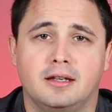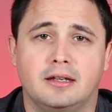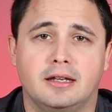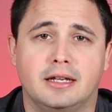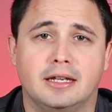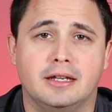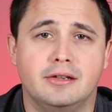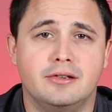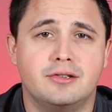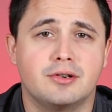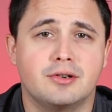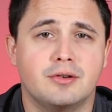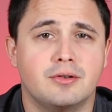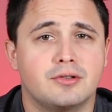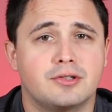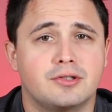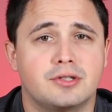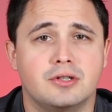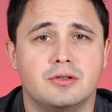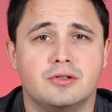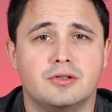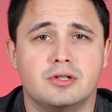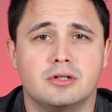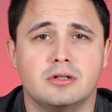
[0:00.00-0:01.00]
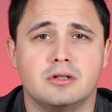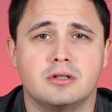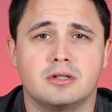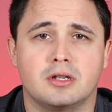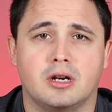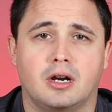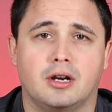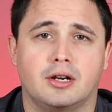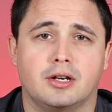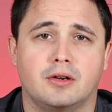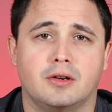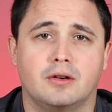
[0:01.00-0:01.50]
Internal sutures
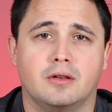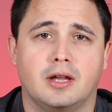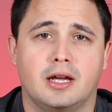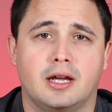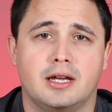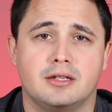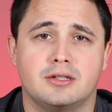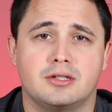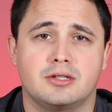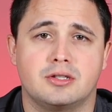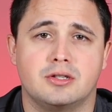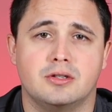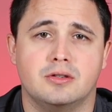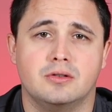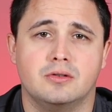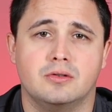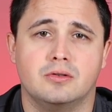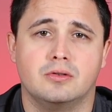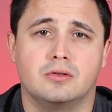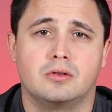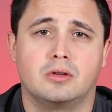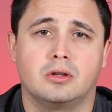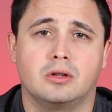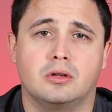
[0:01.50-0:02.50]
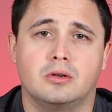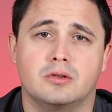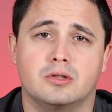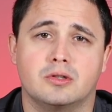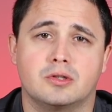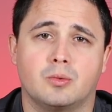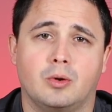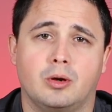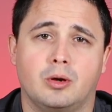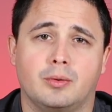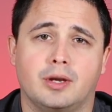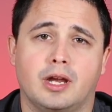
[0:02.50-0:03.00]
are utilized to close
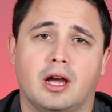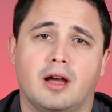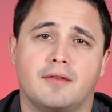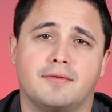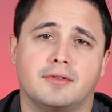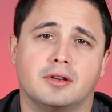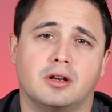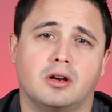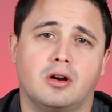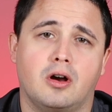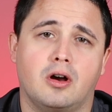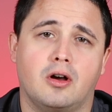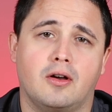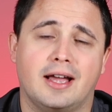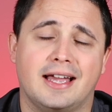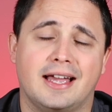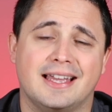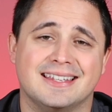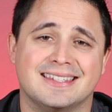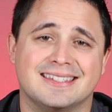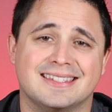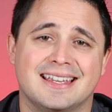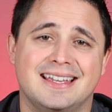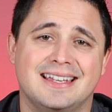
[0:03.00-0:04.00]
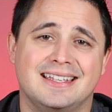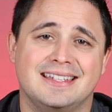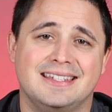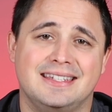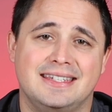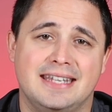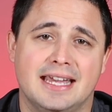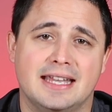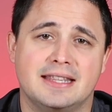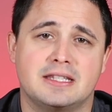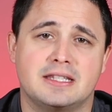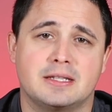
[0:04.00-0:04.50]
what we often call as
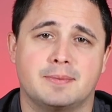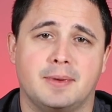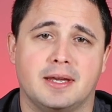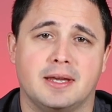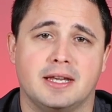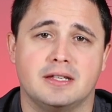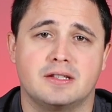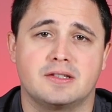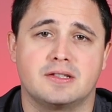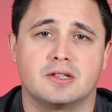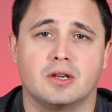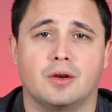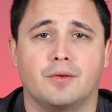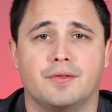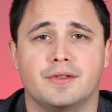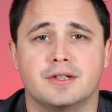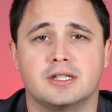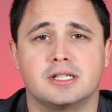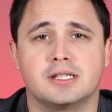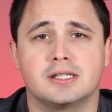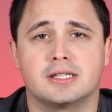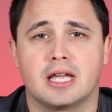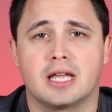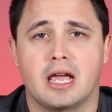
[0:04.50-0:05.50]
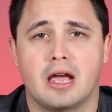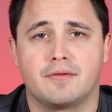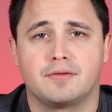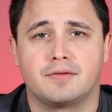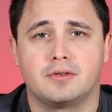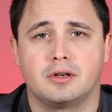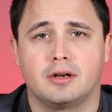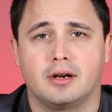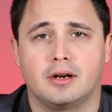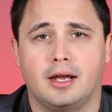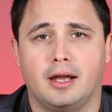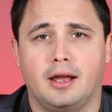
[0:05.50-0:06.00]
dead space. So this is
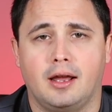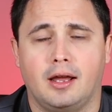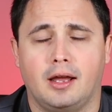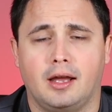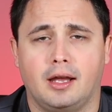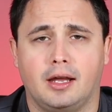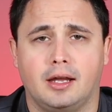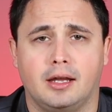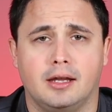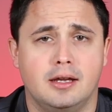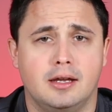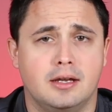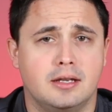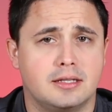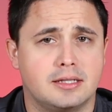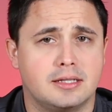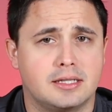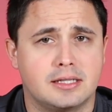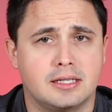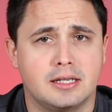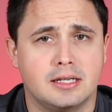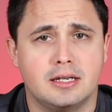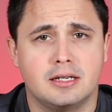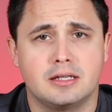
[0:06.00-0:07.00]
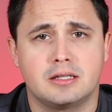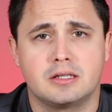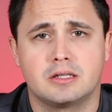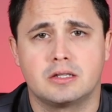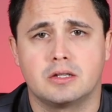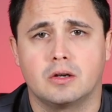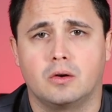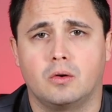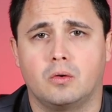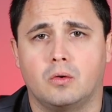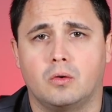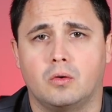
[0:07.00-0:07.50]
after a cyst
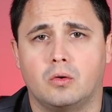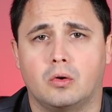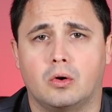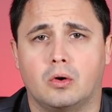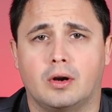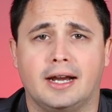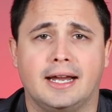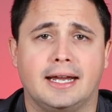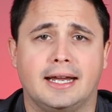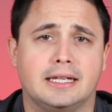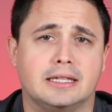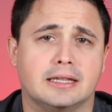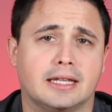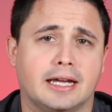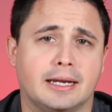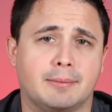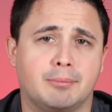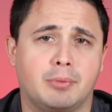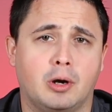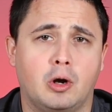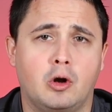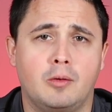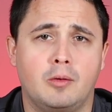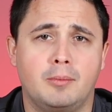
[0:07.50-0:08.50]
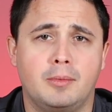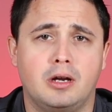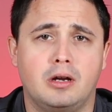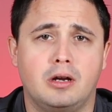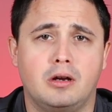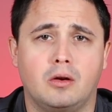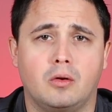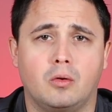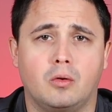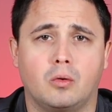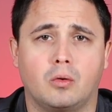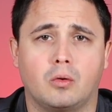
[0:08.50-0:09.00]
or a
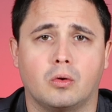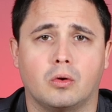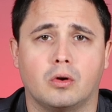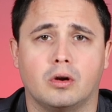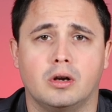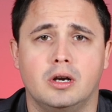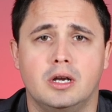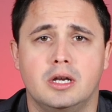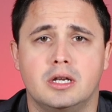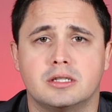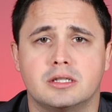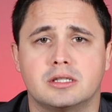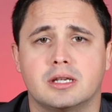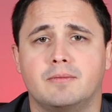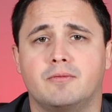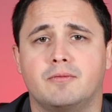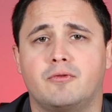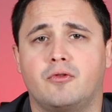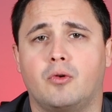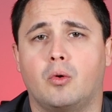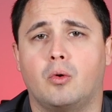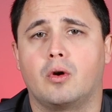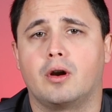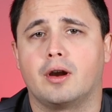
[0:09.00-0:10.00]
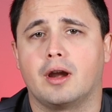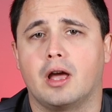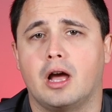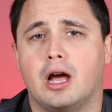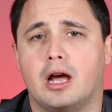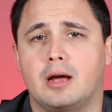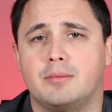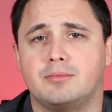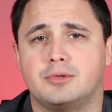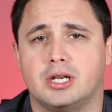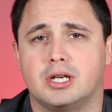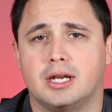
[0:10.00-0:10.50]
lipoma or some foreign
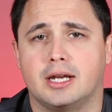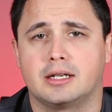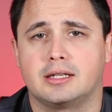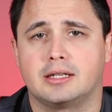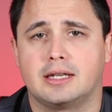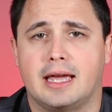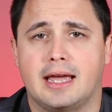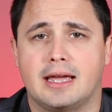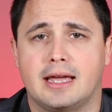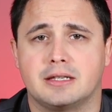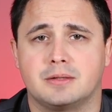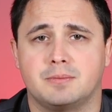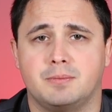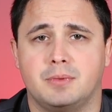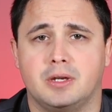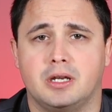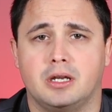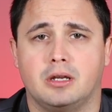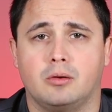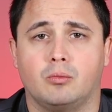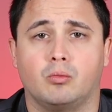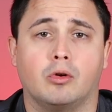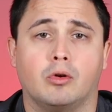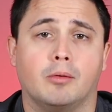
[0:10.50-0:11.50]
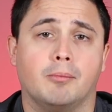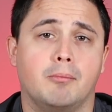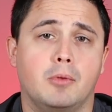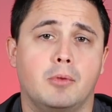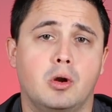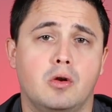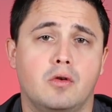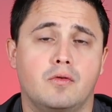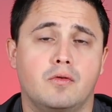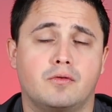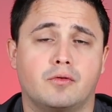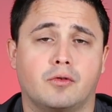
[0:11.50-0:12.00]
object has been
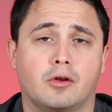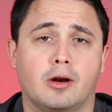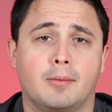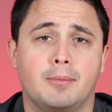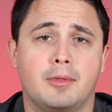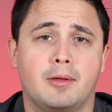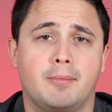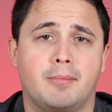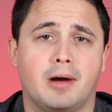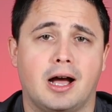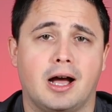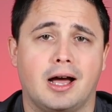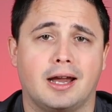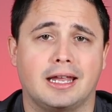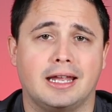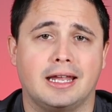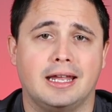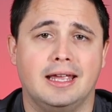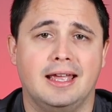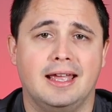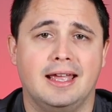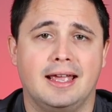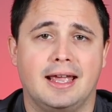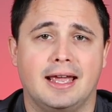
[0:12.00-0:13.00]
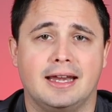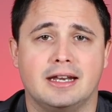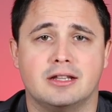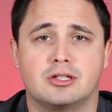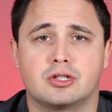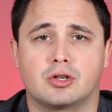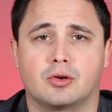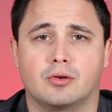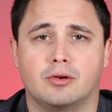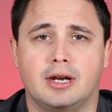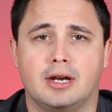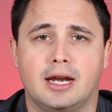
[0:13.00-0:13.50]
removed from the body and it's
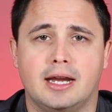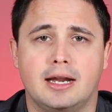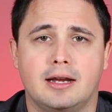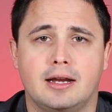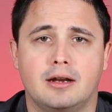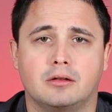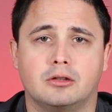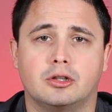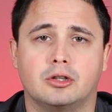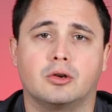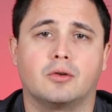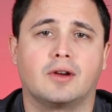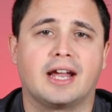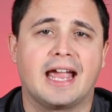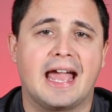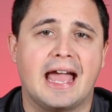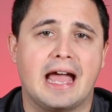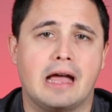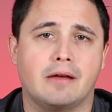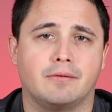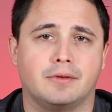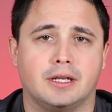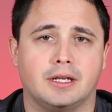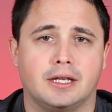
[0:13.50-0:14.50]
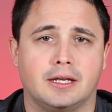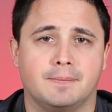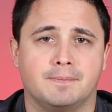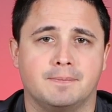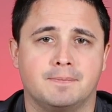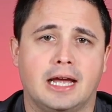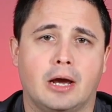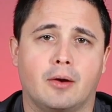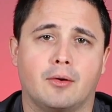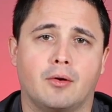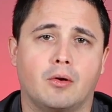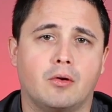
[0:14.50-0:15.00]
created a little cavity.
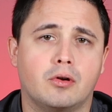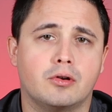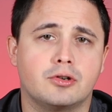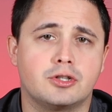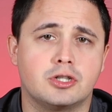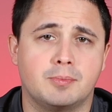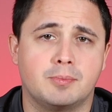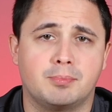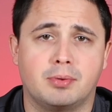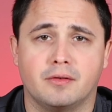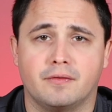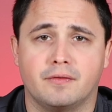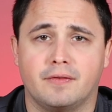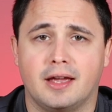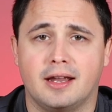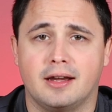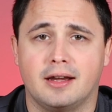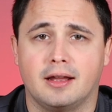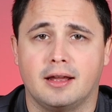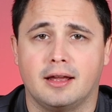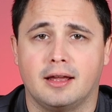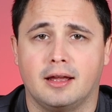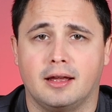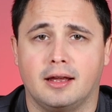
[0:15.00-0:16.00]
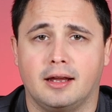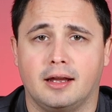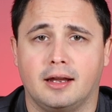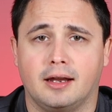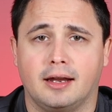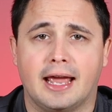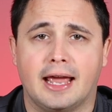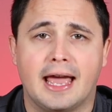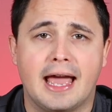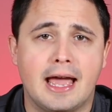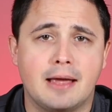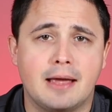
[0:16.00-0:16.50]
Now, in order to prevent
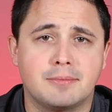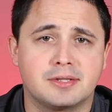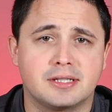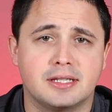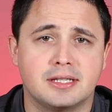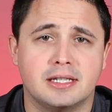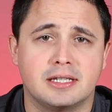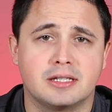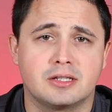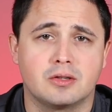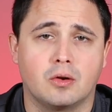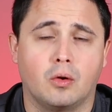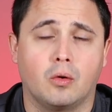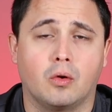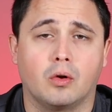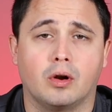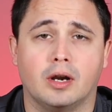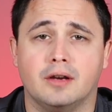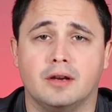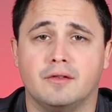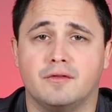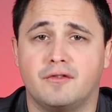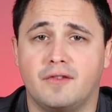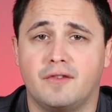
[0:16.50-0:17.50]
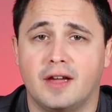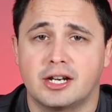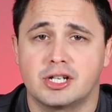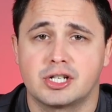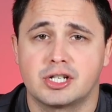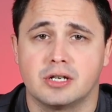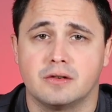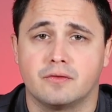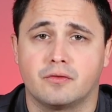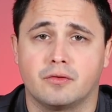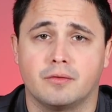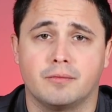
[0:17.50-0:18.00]
an abscess or
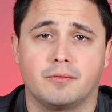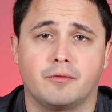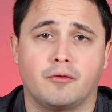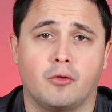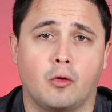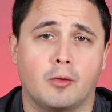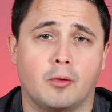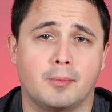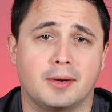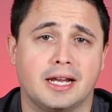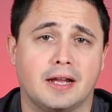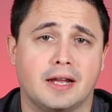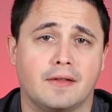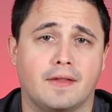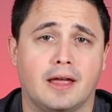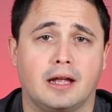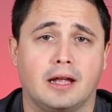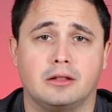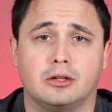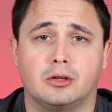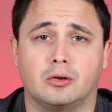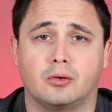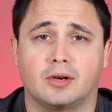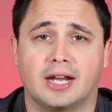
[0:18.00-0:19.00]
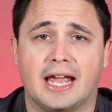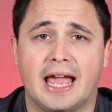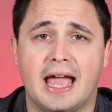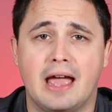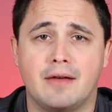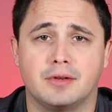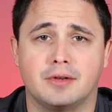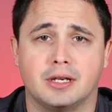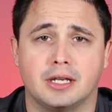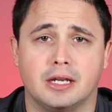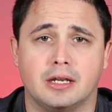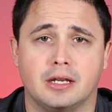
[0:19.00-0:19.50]
infection from forming in that little
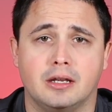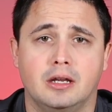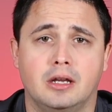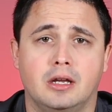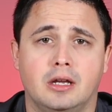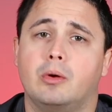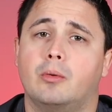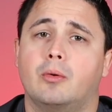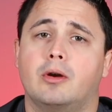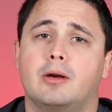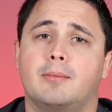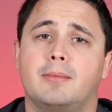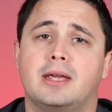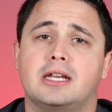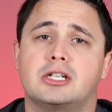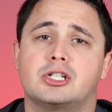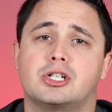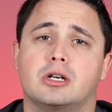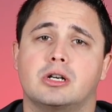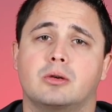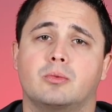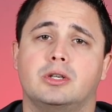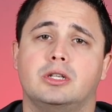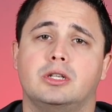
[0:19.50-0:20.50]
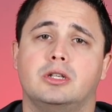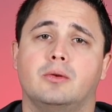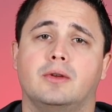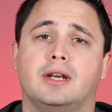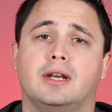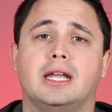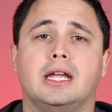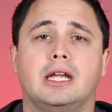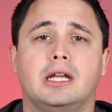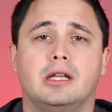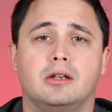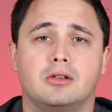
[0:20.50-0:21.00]
cavity, we want to make sure we do
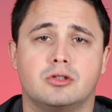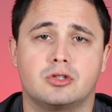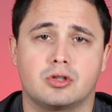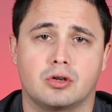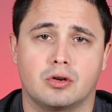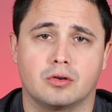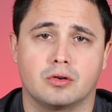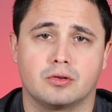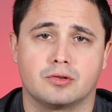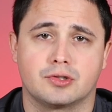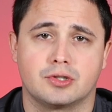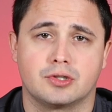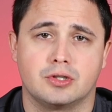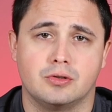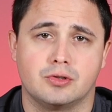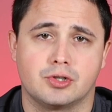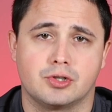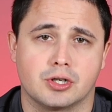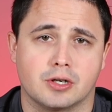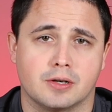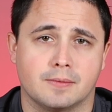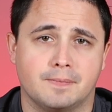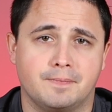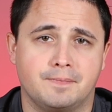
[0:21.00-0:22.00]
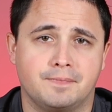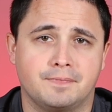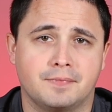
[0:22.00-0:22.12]
an internal suture.